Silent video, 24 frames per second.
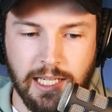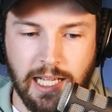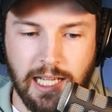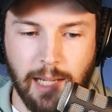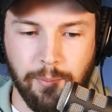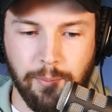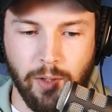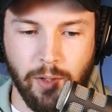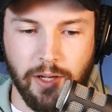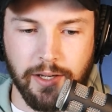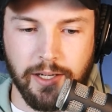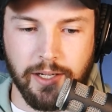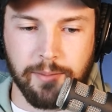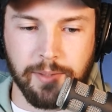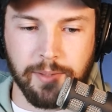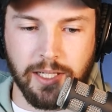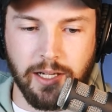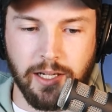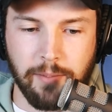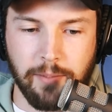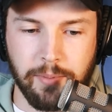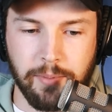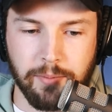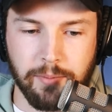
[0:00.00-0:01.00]
I brought it up a
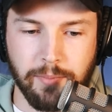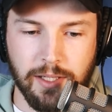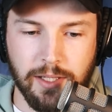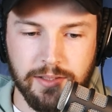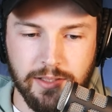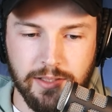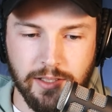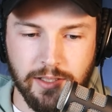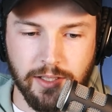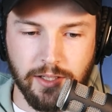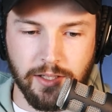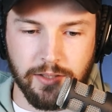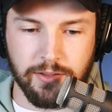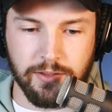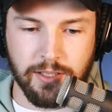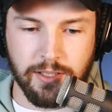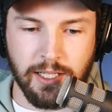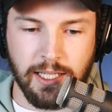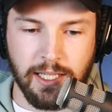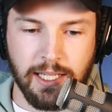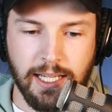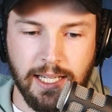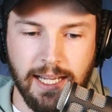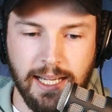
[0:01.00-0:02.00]
couple months ago,
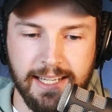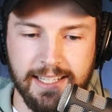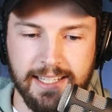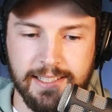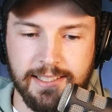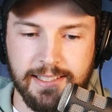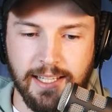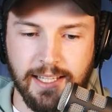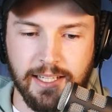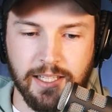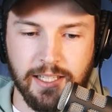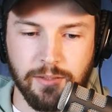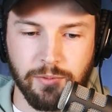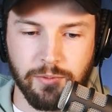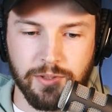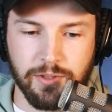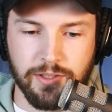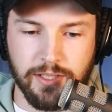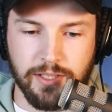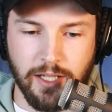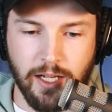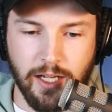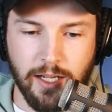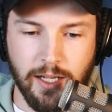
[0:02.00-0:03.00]
and he said he would
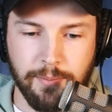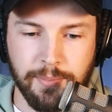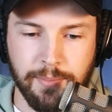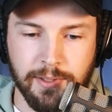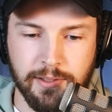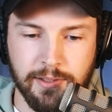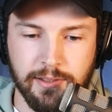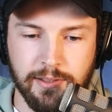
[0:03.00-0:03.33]
stop.